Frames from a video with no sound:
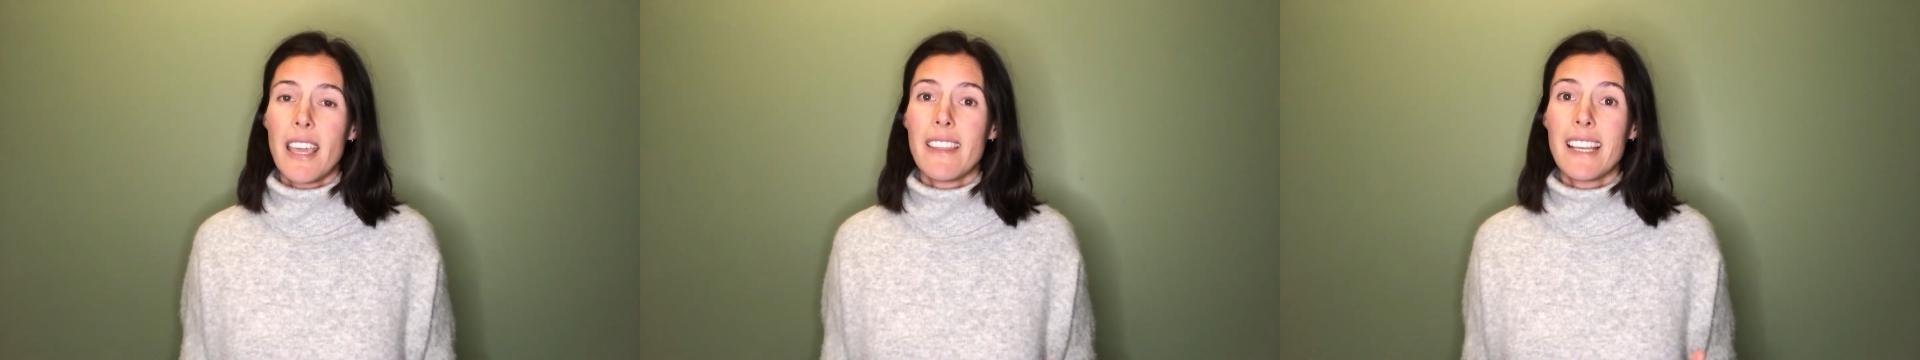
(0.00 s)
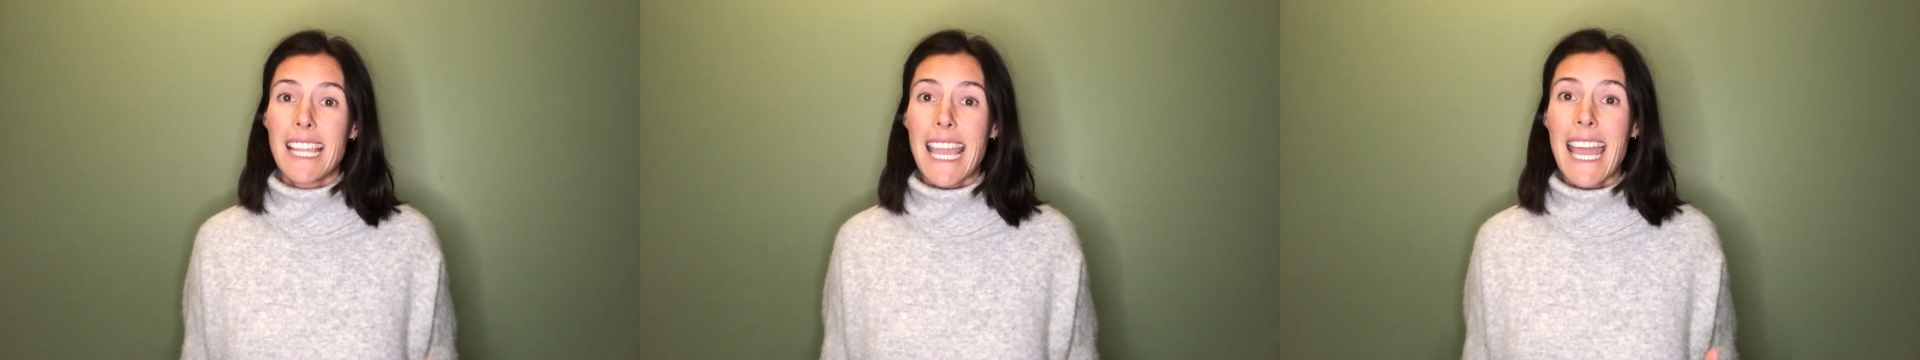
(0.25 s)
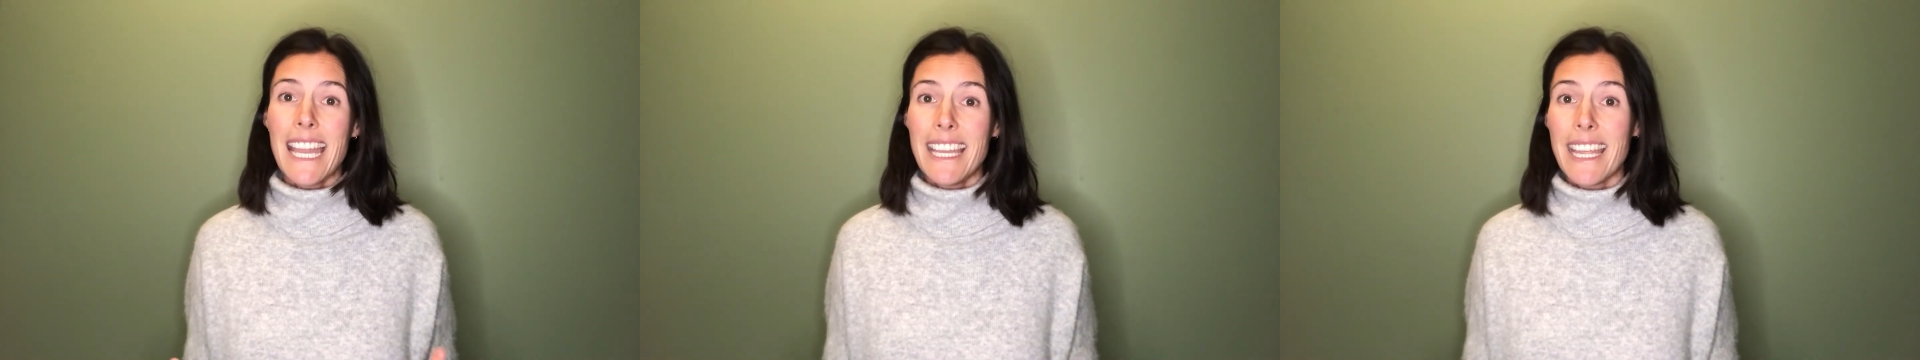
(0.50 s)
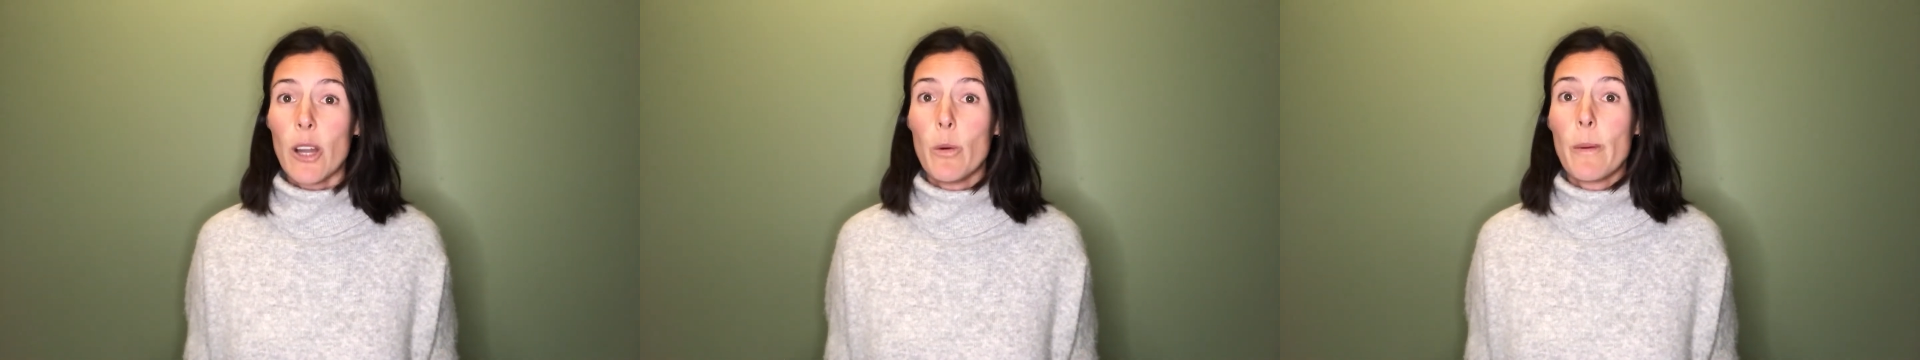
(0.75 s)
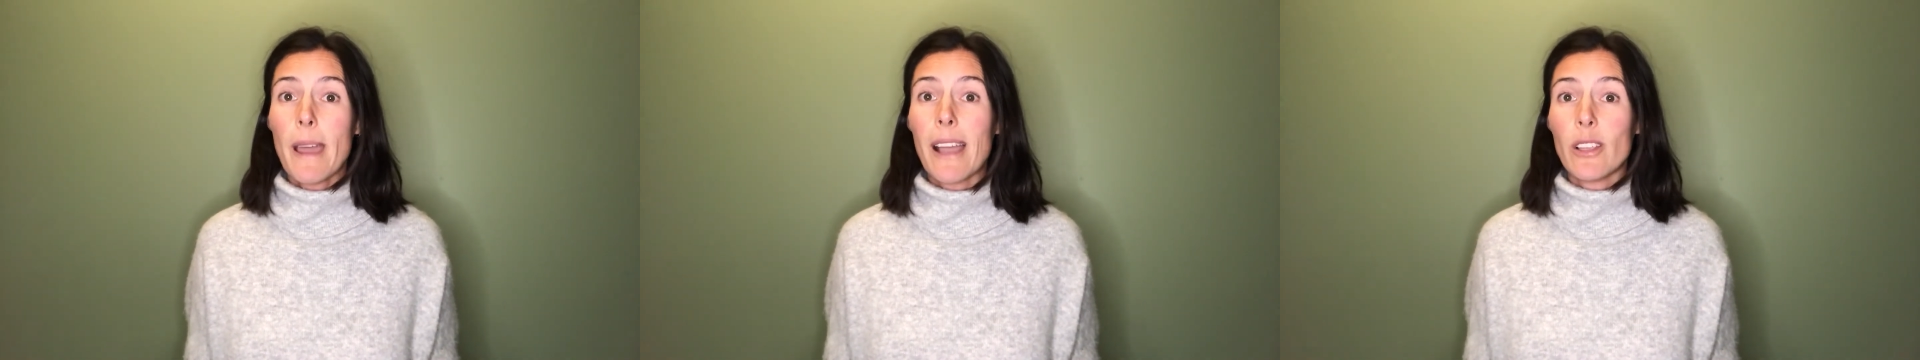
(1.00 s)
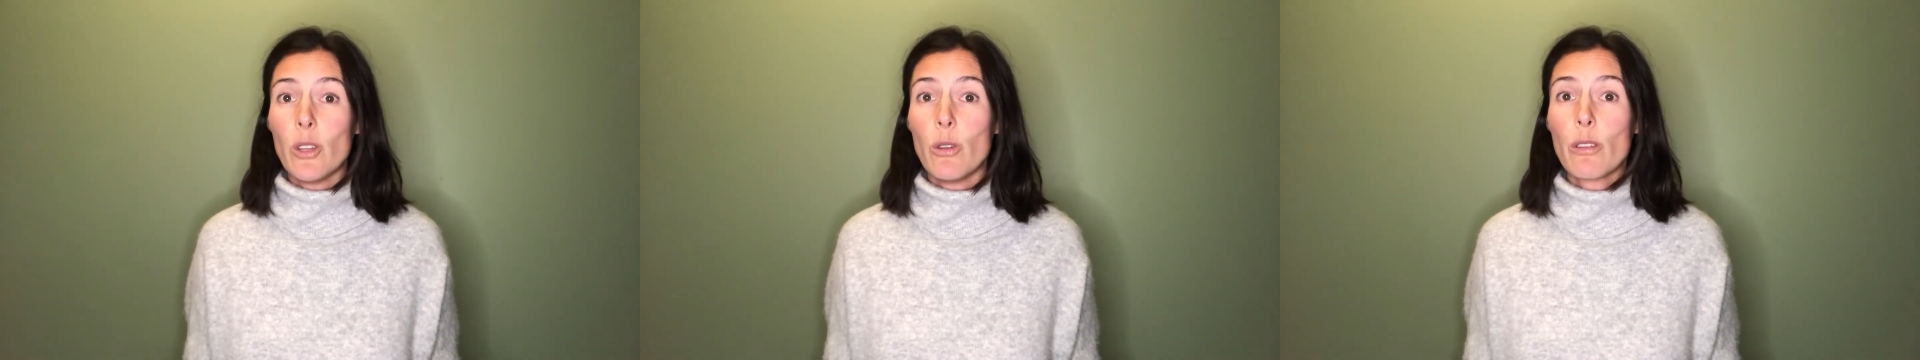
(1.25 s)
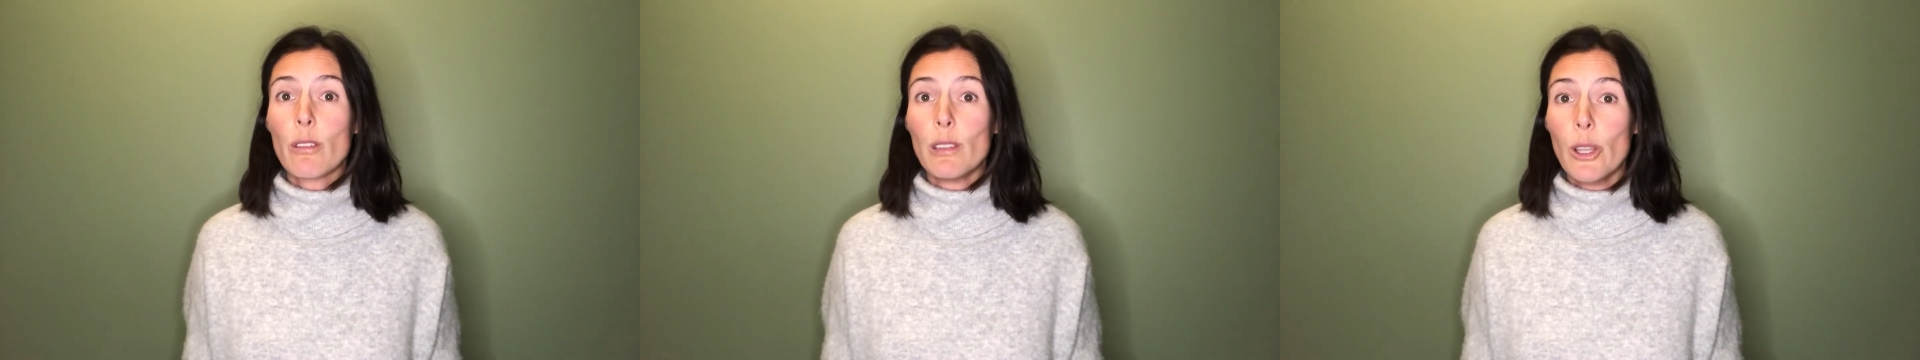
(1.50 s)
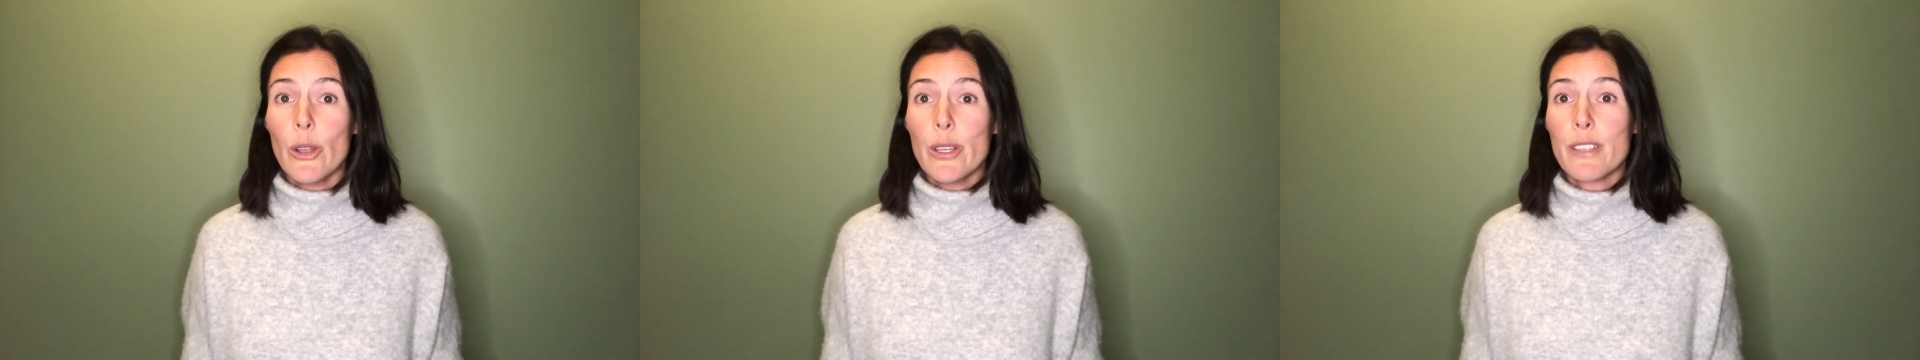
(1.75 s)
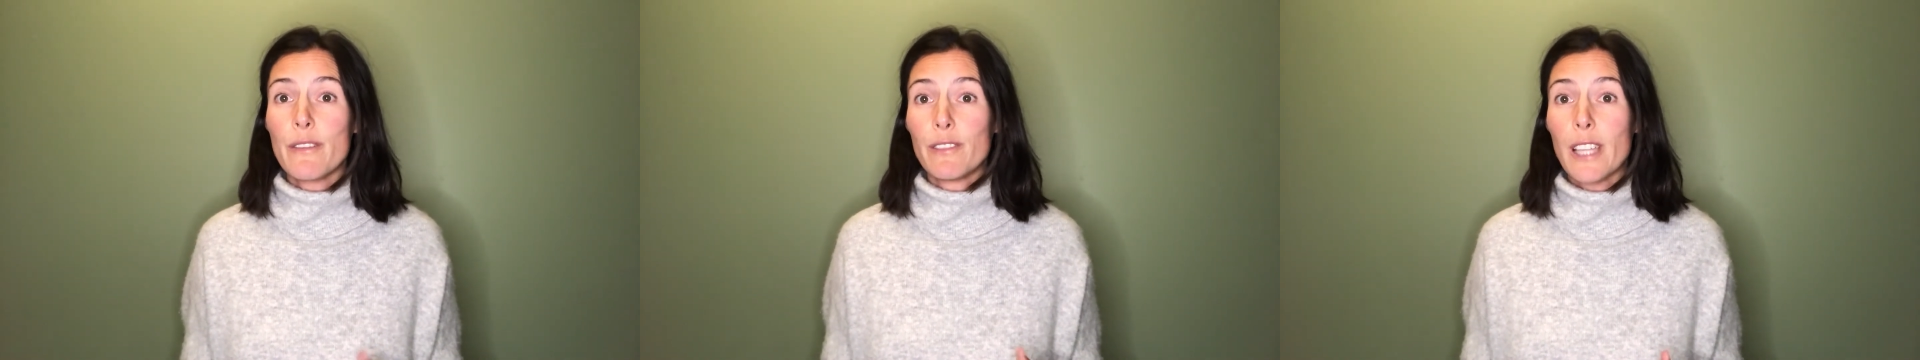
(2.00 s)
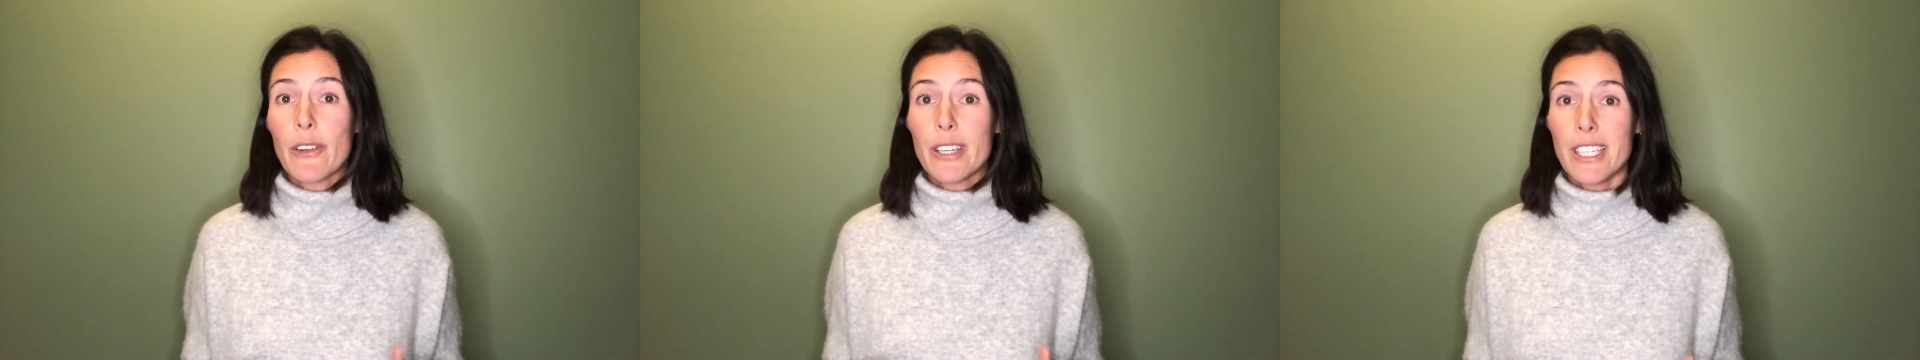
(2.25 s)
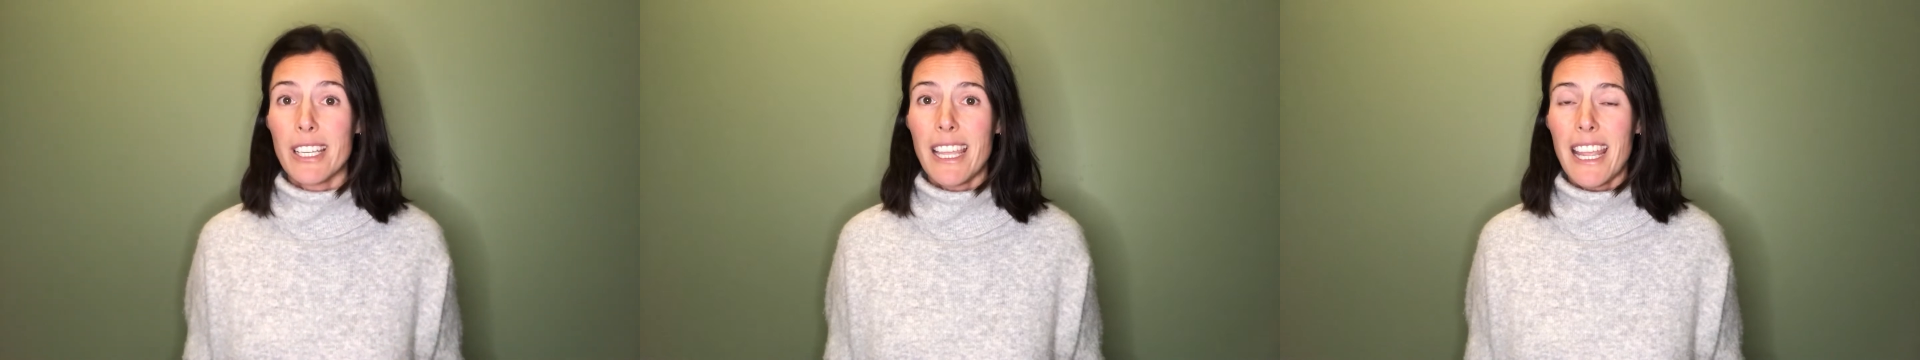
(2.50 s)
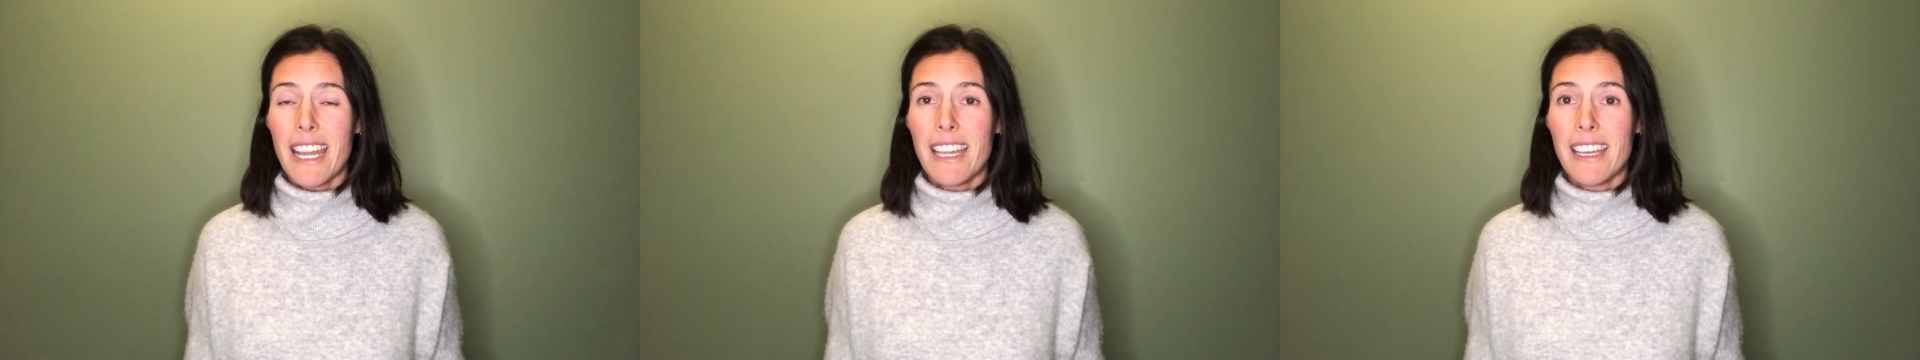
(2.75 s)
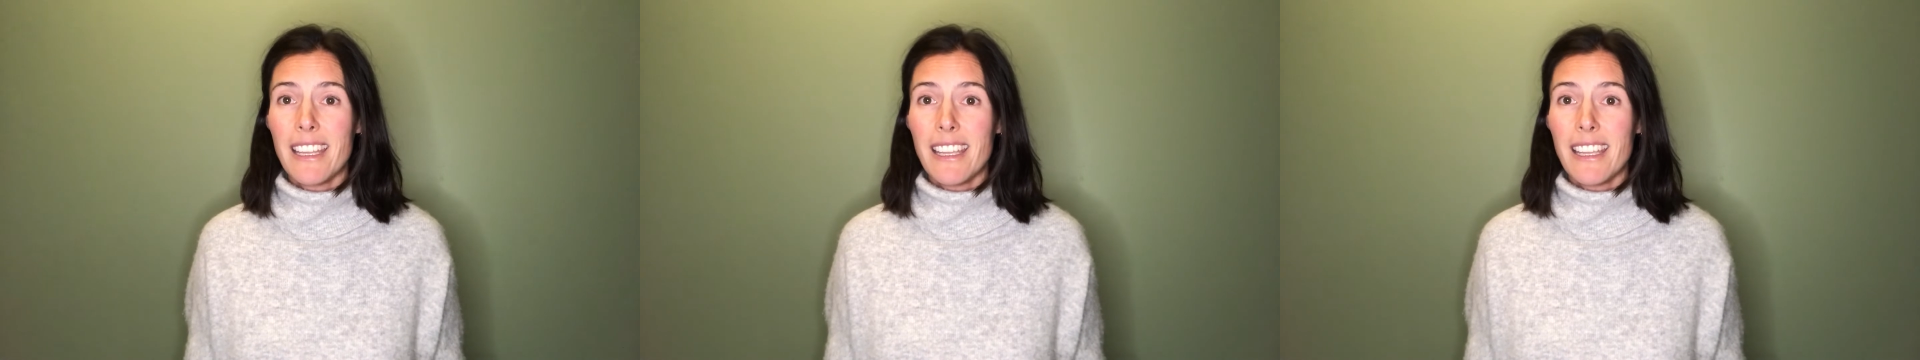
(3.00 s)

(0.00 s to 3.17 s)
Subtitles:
that can help our youth learn to flourish again,